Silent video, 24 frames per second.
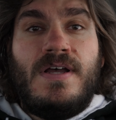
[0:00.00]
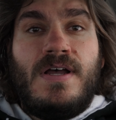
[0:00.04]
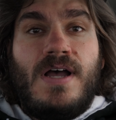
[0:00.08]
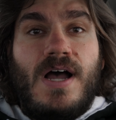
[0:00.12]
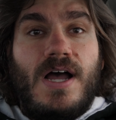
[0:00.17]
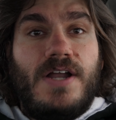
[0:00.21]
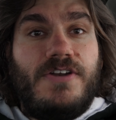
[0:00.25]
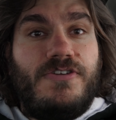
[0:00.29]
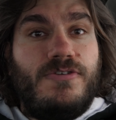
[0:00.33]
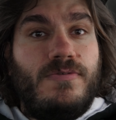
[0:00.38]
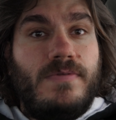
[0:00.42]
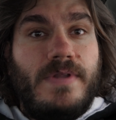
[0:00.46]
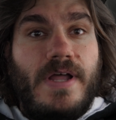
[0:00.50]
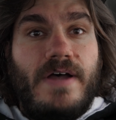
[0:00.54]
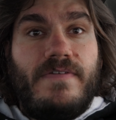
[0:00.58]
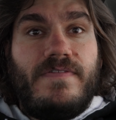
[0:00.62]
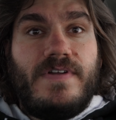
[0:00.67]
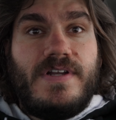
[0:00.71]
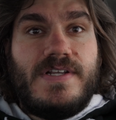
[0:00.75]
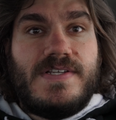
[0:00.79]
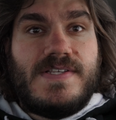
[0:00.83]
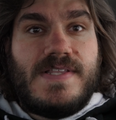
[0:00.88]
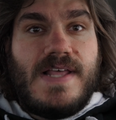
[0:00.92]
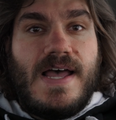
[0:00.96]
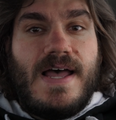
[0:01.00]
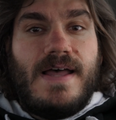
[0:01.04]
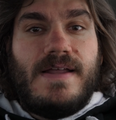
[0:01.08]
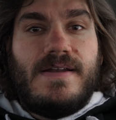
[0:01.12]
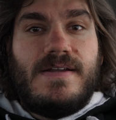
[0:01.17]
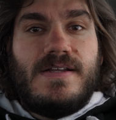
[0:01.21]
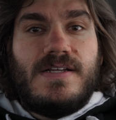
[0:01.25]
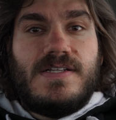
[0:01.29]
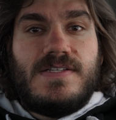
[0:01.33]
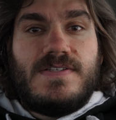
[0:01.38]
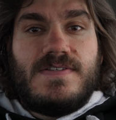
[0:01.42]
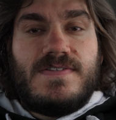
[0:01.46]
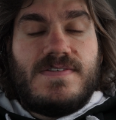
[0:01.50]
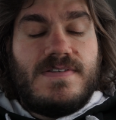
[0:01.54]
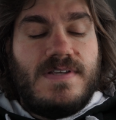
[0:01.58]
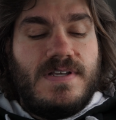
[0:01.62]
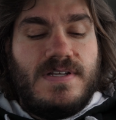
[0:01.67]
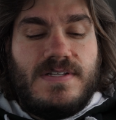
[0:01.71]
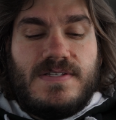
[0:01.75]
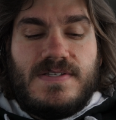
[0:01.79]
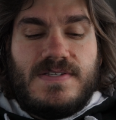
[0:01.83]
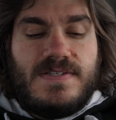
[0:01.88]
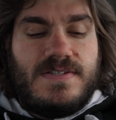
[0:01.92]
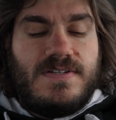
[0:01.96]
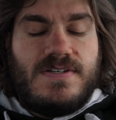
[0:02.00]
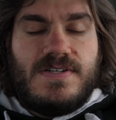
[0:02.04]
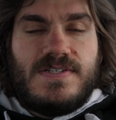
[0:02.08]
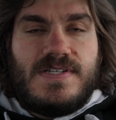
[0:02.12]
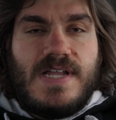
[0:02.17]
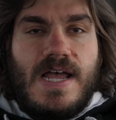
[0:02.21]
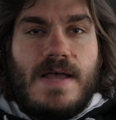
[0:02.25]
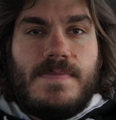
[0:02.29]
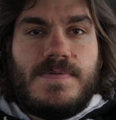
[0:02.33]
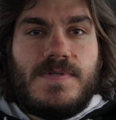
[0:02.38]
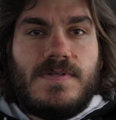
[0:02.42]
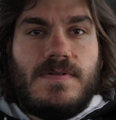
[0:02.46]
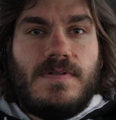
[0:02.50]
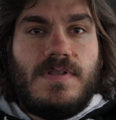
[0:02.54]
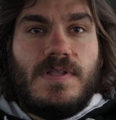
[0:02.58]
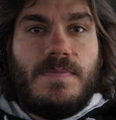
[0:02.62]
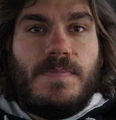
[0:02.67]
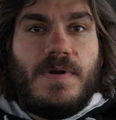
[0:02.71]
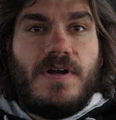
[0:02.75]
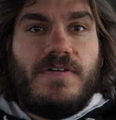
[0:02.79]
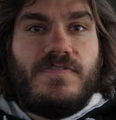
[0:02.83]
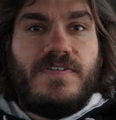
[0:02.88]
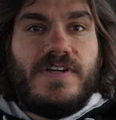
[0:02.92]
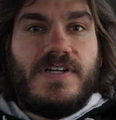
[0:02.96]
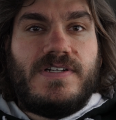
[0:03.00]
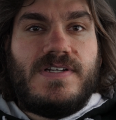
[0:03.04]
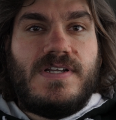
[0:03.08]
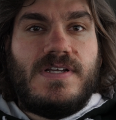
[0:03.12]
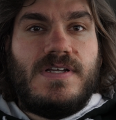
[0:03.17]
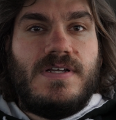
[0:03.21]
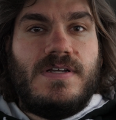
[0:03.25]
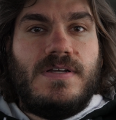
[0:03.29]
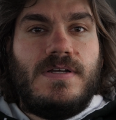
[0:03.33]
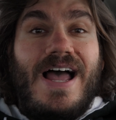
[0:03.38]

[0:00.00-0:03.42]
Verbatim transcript: I do love it as that. It's it's just absolutely perfect.